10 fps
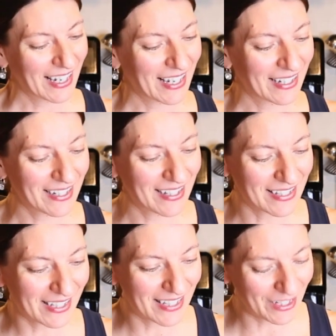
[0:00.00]
And it's
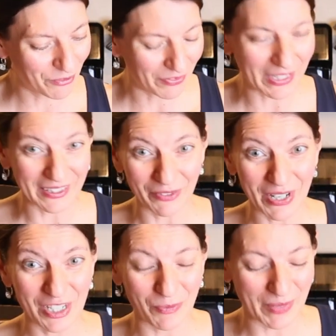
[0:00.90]
a kid-friendly
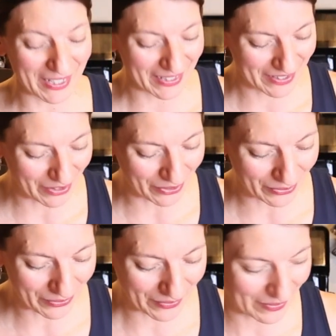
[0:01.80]
recipe.
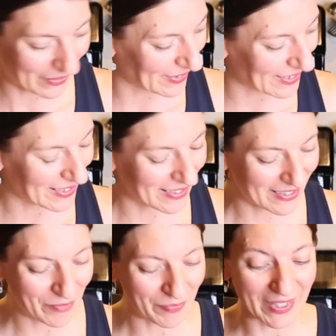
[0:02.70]
So this is
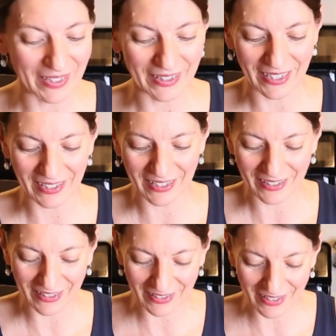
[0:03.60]
something that
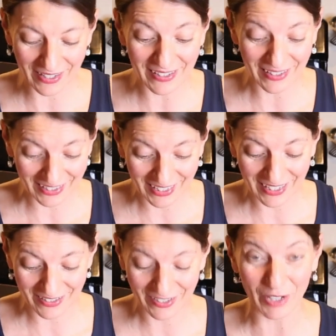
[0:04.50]
is in the
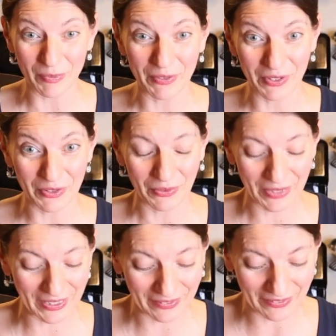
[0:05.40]
kids club if you know
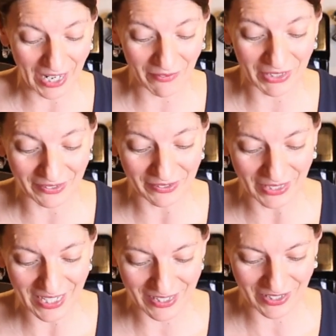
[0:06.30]
have any little
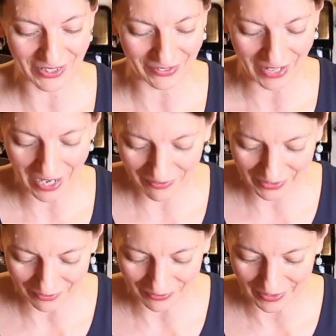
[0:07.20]
kids in your life.
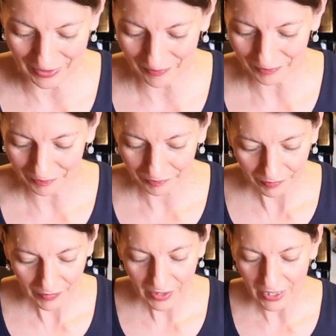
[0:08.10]
They're fun.
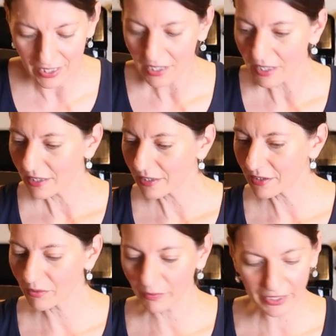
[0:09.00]

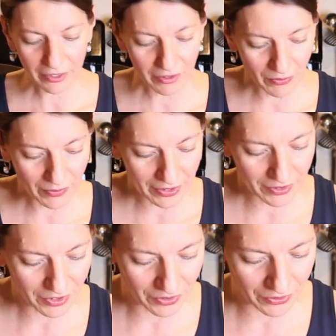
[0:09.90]
So we're going
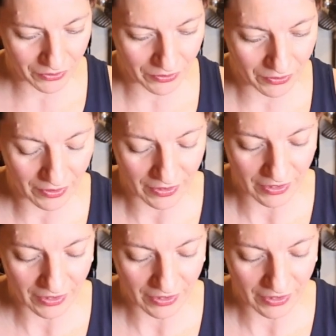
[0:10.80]
to